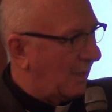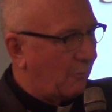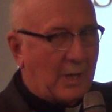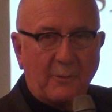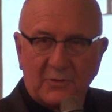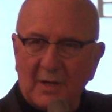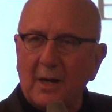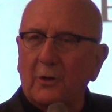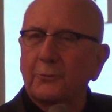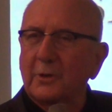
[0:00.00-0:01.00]
what I would say,
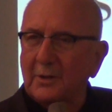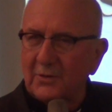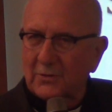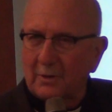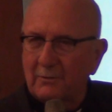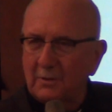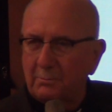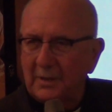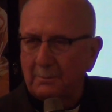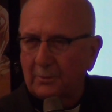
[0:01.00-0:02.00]

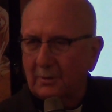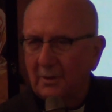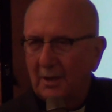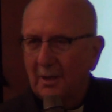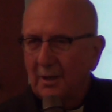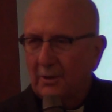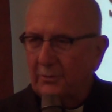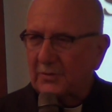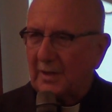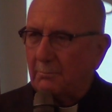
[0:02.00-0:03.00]
ultra-conservative people,
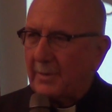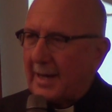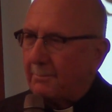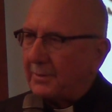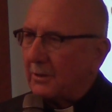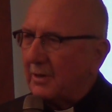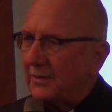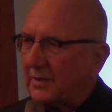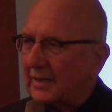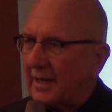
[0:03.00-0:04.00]
who said by
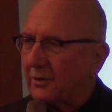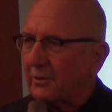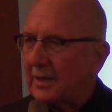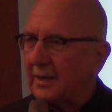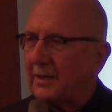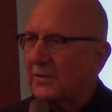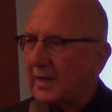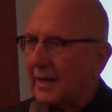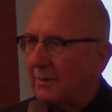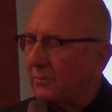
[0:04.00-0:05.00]
appearing together at any
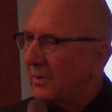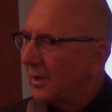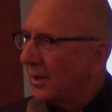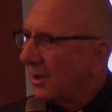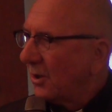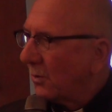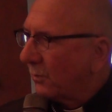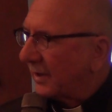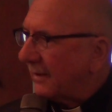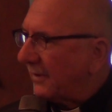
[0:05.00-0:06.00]
time,
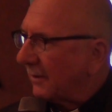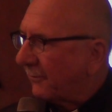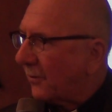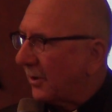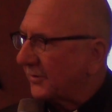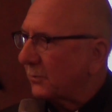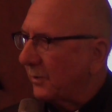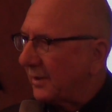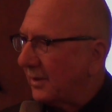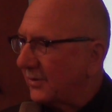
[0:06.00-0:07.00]
we're giving a false
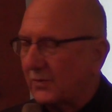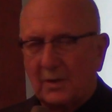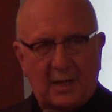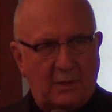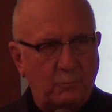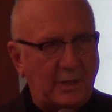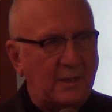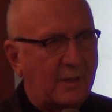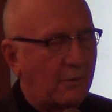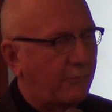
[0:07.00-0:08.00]
witness, and
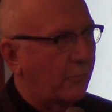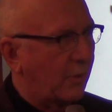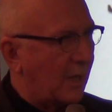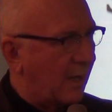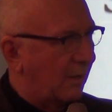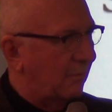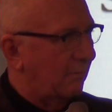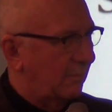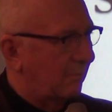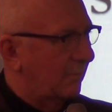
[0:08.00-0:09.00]
we therefore are
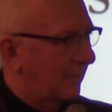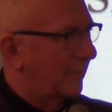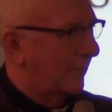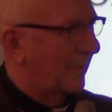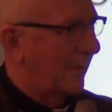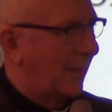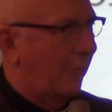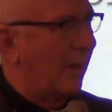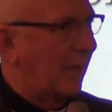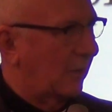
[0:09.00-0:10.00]

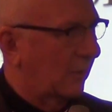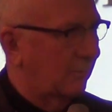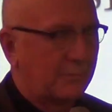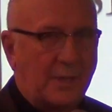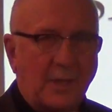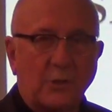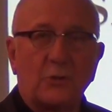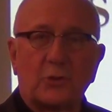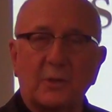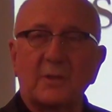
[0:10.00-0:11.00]
heretical. You
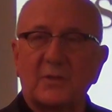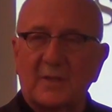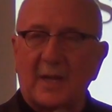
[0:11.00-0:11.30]
shouldn't,